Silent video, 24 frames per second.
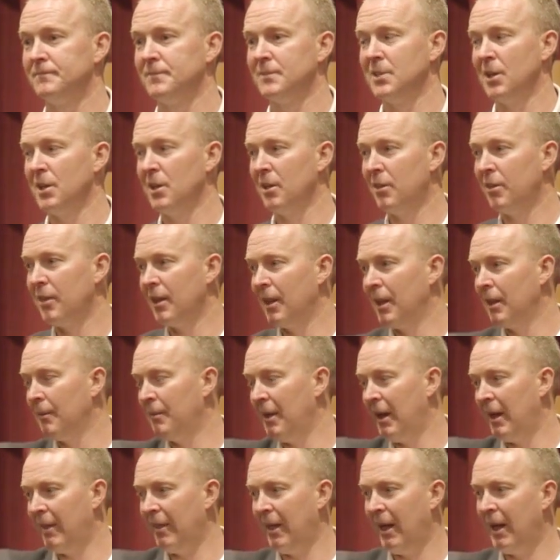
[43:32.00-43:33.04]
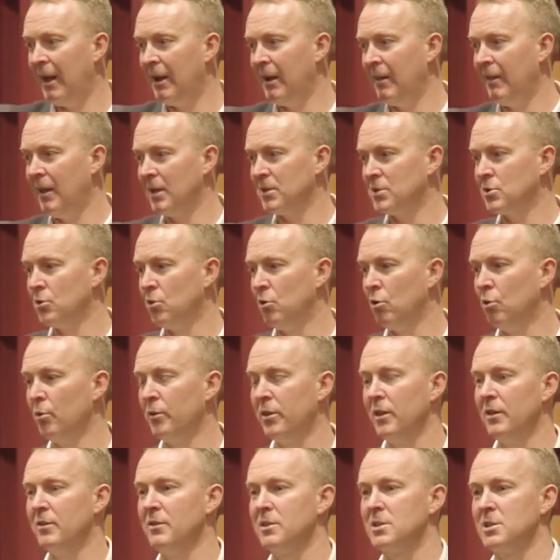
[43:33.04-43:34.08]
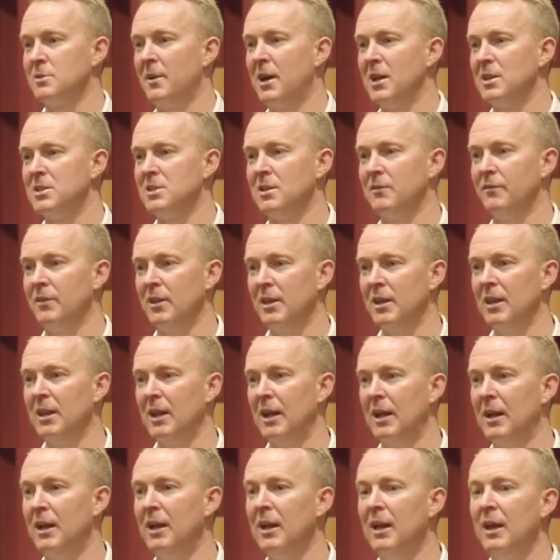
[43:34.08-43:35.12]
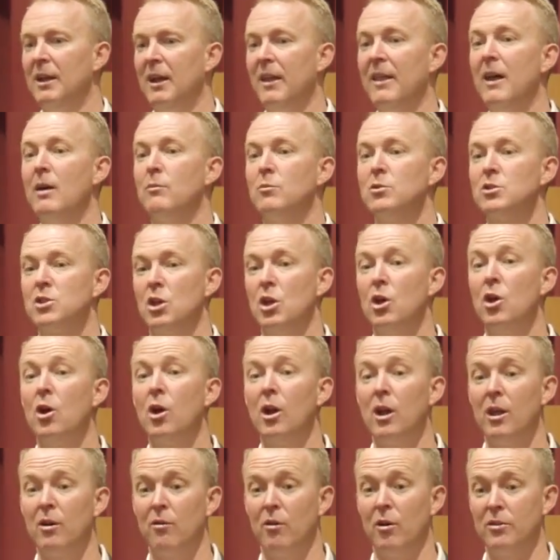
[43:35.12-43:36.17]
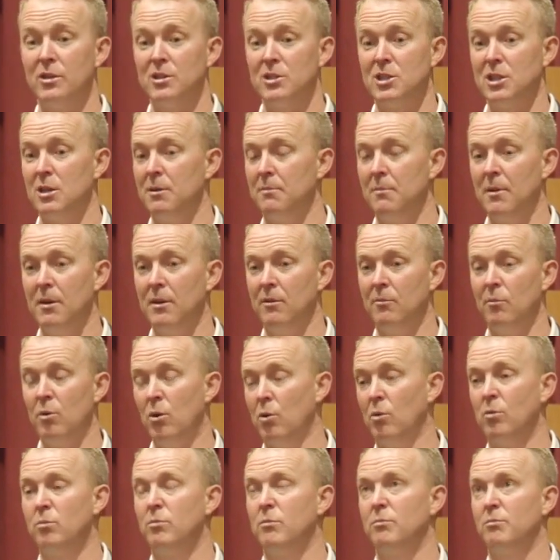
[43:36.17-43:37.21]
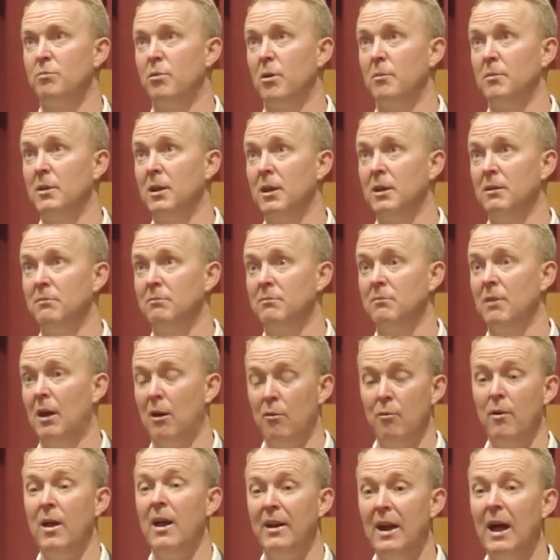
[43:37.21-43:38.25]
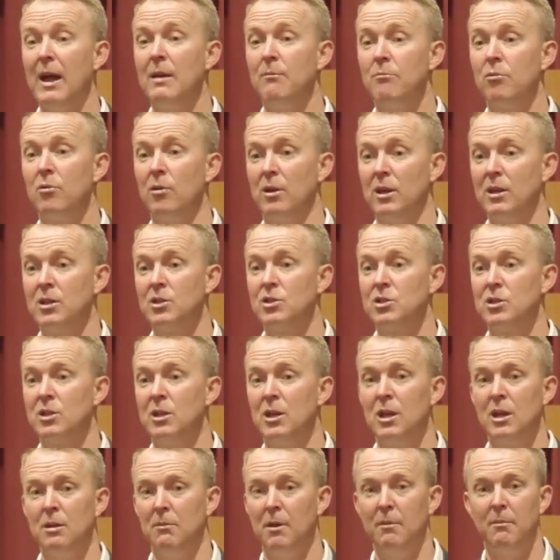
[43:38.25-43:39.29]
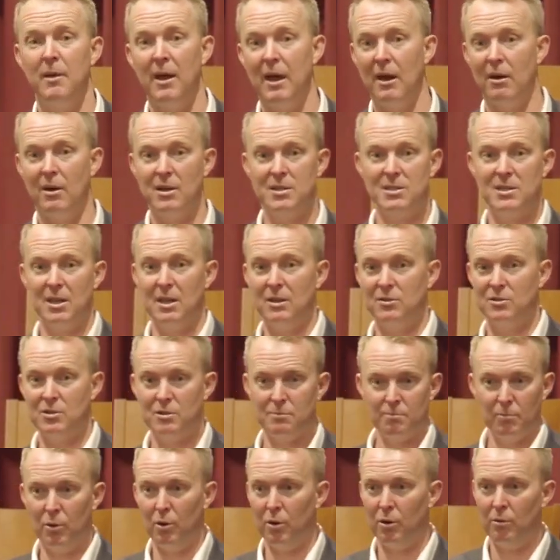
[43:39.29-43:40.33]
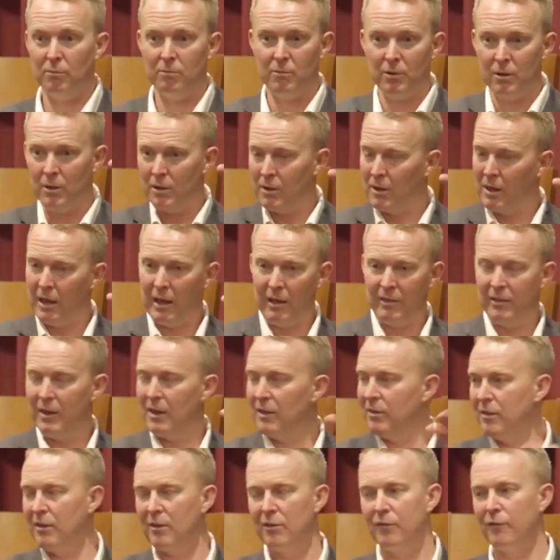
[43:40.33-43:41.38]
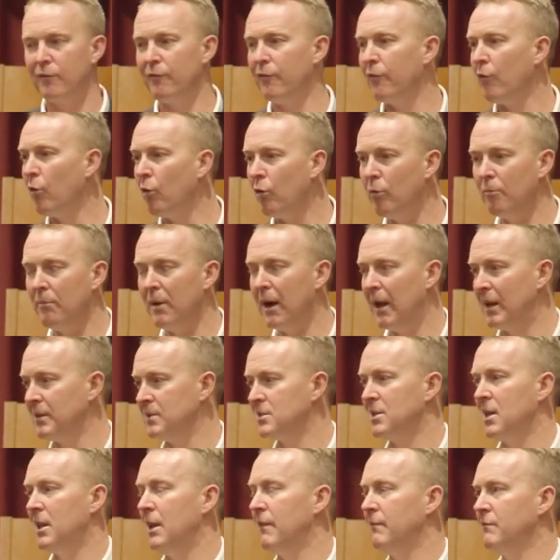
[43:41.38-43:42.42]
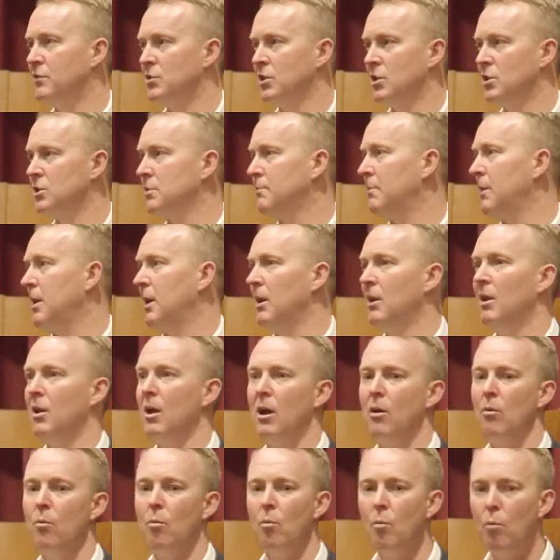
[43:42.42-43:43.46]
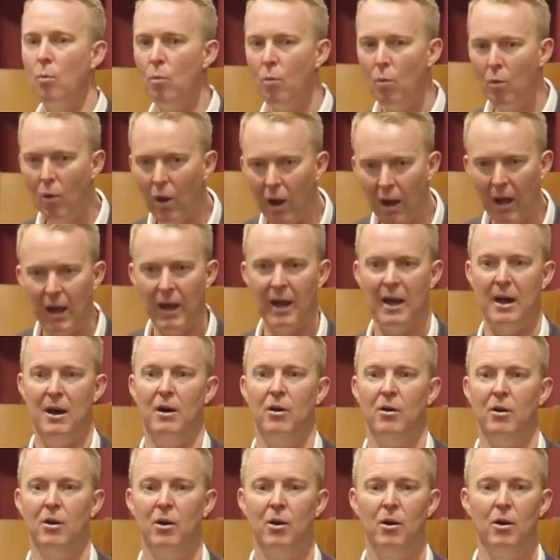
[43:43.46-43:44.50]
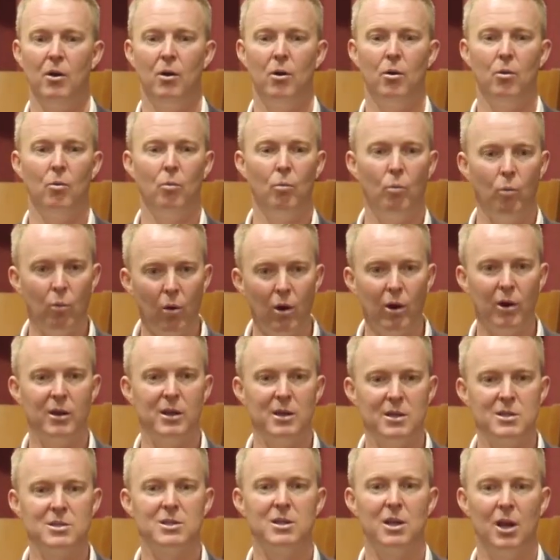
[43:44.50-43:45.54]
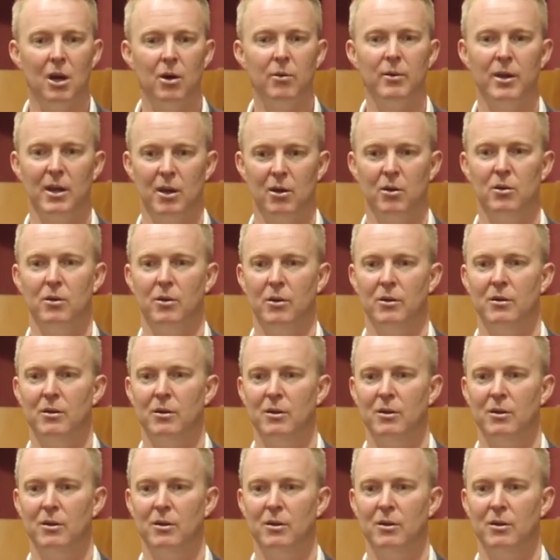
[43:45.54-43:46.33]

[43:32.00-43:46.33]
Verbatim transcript: So you think about that, and that's all within the space of a year. Now that was earlier on this year, well, probably around April-ish. Remember how I said just boom, and then this four months have just been like, wow, what is going on?